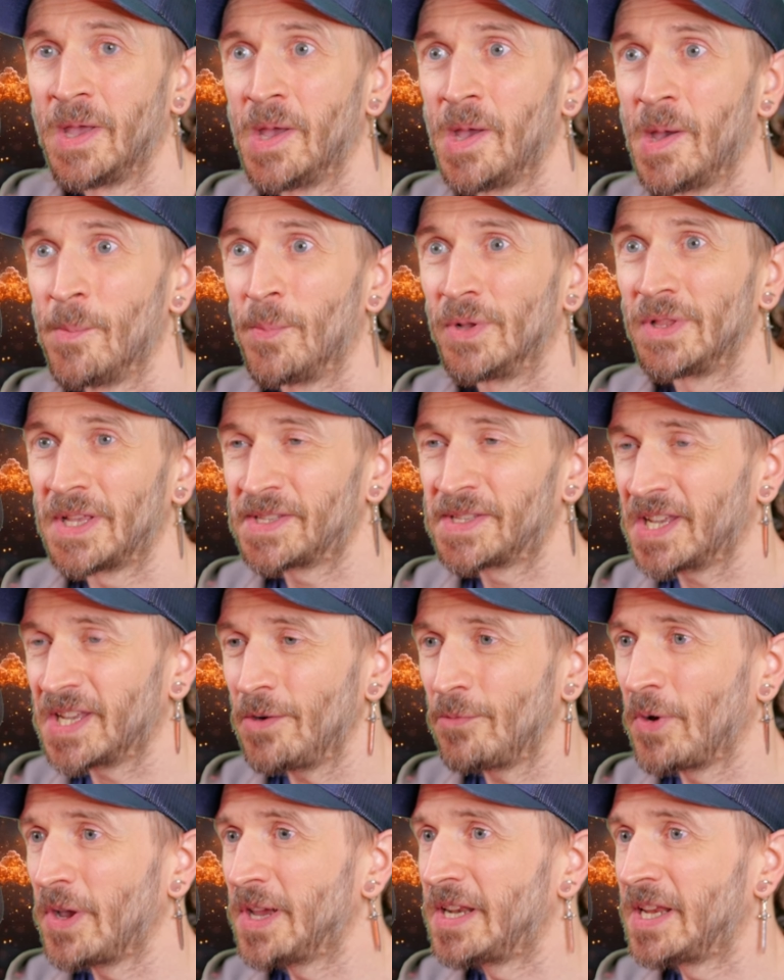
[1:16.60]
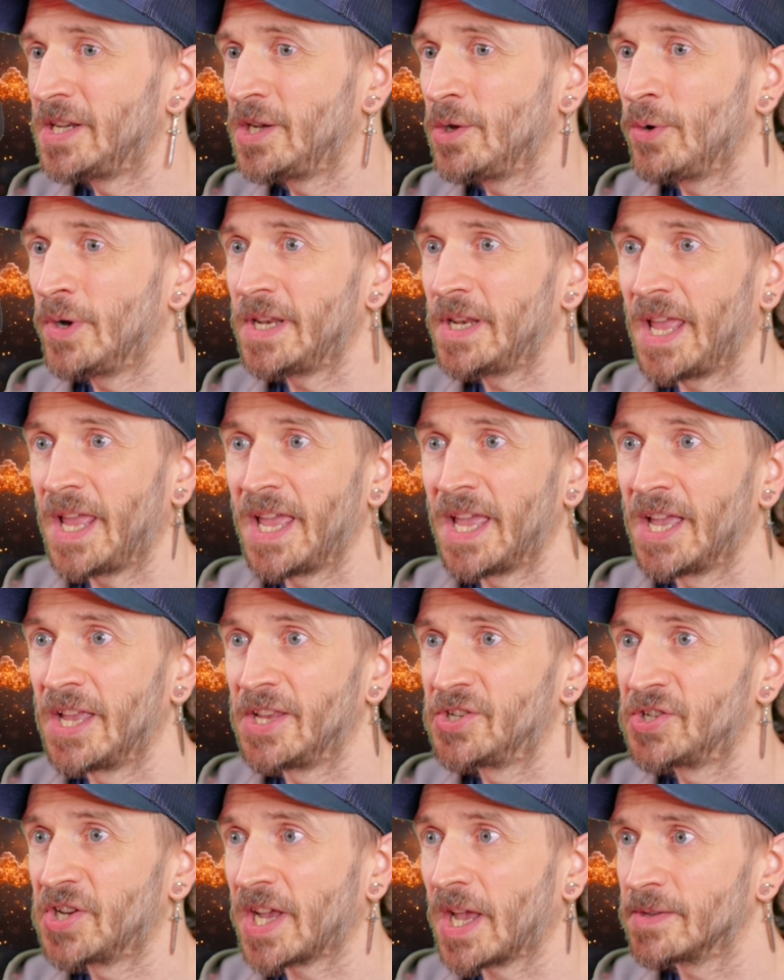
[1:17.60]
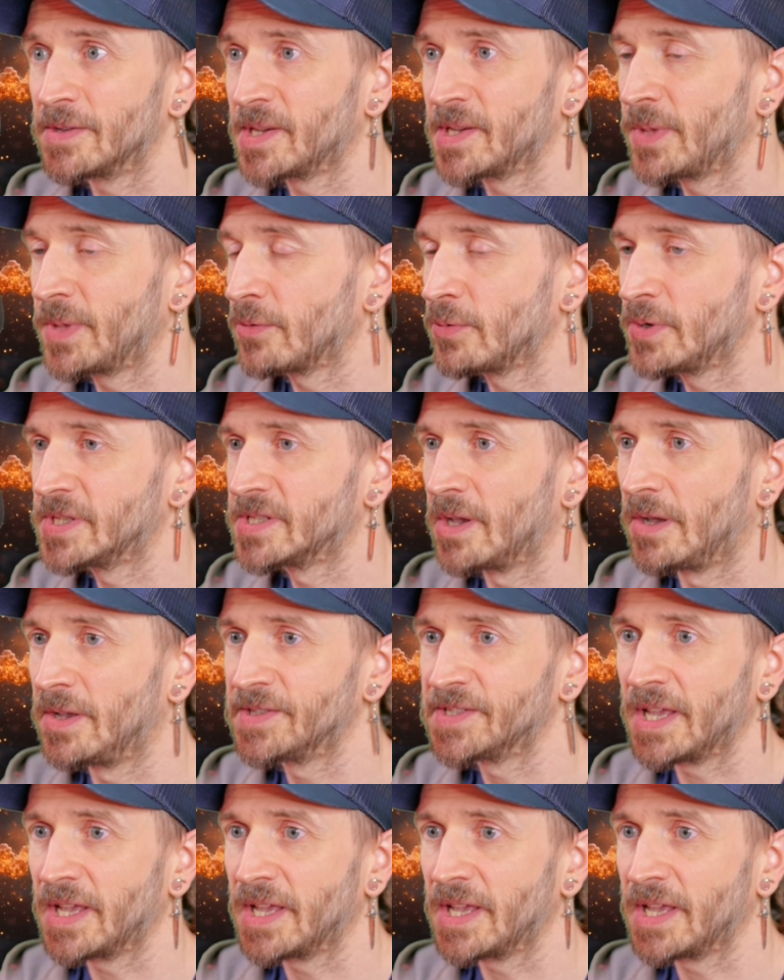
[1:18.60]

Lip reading: But let's get right into it and check out some of the results I